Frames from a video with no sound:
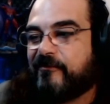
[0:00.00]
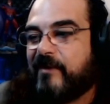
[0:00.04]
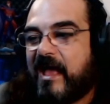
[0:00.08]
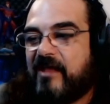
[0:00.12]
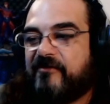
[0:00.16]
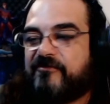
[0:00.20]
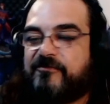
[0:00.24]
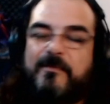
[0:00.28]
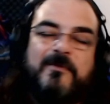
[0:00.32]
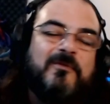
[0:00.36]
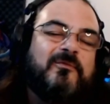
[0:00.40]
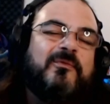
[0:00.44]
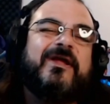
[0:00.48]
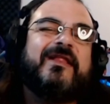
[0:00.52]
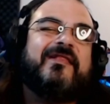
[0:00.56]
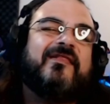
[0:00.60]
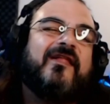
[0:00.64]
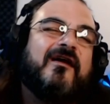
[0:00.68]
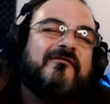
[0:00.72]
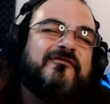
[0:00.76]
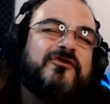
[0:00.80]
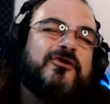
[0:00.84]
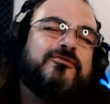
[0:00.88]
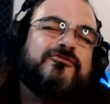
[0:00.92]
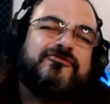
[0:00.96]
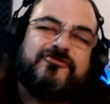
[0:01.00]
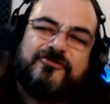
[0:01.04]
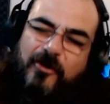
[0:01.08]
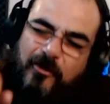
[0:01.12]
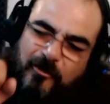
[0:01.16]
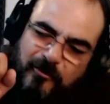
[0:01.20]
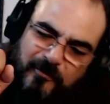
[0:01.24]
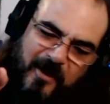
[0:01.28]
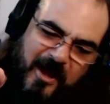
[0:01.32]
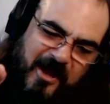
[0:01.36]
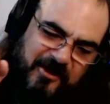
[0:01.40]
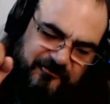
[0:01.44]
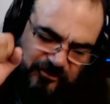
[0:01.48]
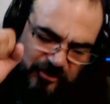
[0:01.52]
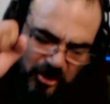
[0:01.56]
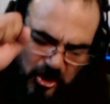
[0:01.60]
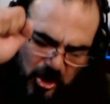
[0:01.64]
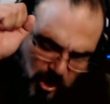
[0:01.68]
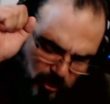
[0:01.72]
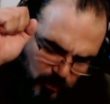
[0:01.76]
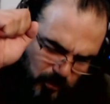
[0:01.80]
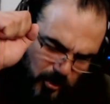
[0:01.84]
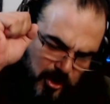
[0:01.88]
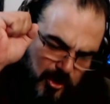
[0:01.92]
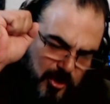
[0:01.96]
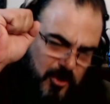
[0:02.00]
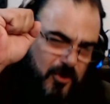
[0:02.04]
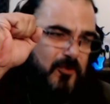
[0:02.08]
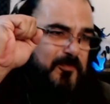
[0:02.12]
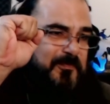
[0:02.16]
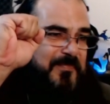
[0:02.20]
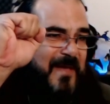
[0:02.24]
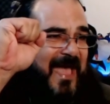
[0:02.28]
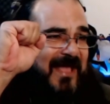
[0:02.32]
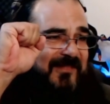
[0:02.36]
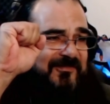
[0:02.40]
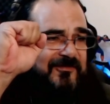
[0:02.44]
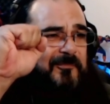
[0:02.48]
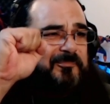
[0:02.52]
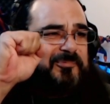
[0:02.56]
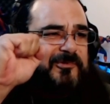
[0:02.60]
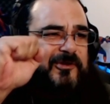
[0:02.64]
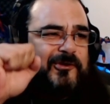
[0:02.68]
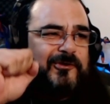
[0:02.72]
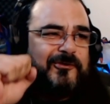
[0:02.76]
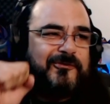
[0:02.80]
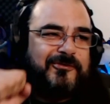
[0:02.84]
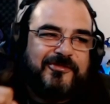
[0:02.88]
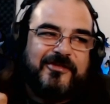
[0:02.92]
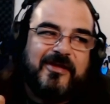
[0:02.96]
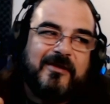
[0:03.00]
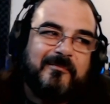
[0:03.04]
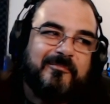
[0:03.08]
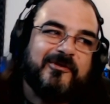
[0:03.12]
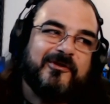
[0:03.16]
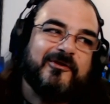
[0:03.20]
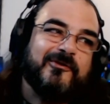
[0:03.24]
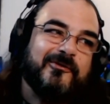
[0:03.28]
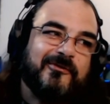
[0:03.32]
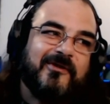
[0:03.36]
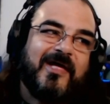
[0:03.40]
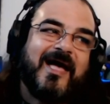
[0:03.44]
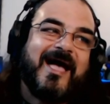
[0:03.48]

harassment. We love you so much. Woo, back the blue, thin blue